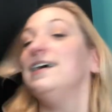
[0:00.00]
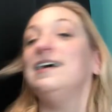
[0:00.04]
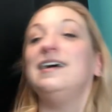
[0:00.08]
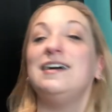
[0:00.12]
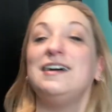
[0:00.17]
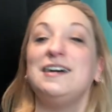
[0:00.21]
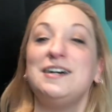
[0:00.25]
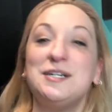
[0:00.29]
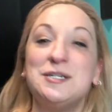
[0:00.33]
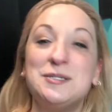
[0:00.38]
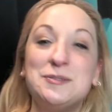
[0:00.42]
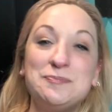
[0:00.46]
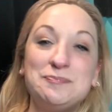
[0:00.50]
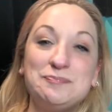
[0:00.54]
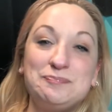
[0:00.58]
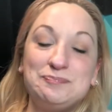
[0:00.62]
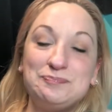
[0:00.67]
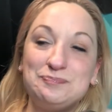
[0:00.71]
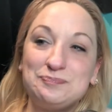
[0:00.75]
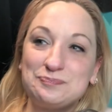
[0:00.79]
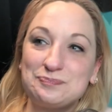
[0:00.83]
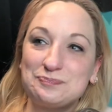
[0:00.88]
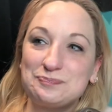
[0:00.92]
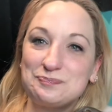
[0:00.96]
Um,
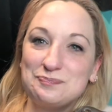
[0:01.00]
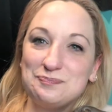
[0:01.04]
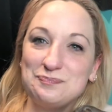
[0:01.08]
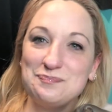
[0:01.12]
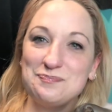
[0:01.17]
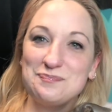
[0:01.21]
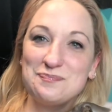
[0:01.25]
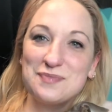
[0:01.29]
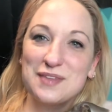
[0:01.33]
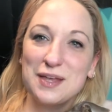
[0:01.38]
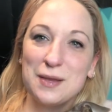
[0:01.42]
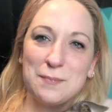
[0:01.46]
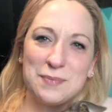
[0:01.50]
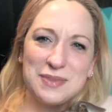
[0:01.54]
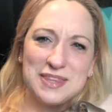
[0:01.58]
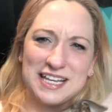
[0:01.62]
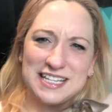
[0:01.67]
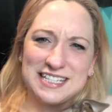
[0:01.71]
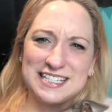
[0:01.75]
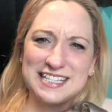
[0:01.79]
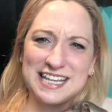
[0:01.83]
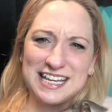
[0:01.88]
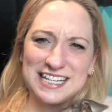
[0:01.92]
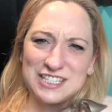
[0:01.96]
but
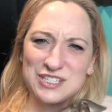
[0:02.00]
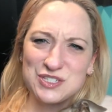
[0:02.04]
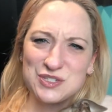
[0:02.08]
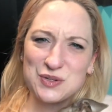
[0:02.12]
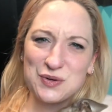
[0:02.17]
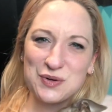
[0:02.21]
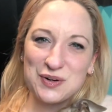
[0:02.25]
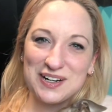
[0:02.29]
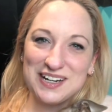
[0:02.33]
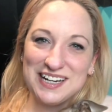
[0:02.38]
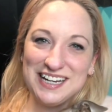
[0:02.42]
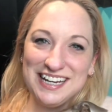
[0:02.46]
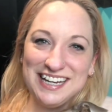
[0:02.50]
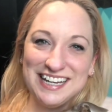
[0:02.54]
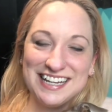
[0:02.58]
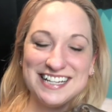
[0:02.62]
that's that story.